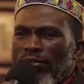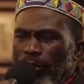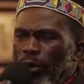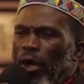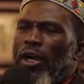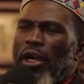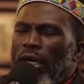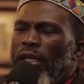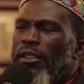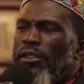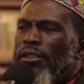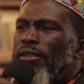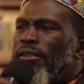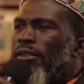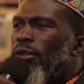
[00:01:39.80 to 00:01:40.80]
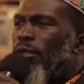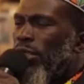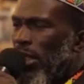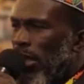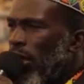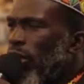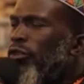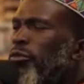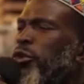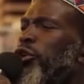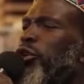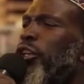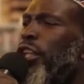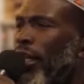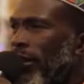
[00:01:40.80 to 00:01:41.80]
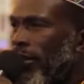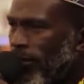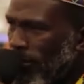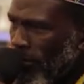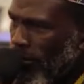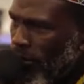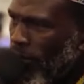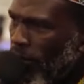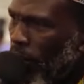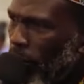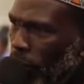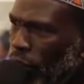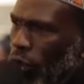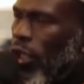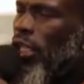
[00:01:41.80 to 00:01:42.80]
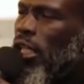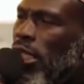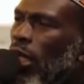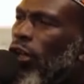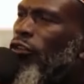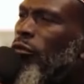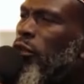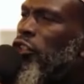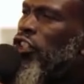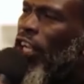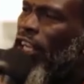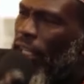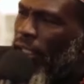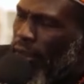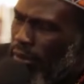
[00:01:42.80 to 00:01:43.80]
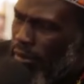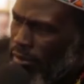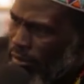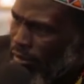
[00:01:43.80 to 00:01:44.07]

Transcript: Maponga, who is the son of Munyuki. Munyuki, the son of Muchena.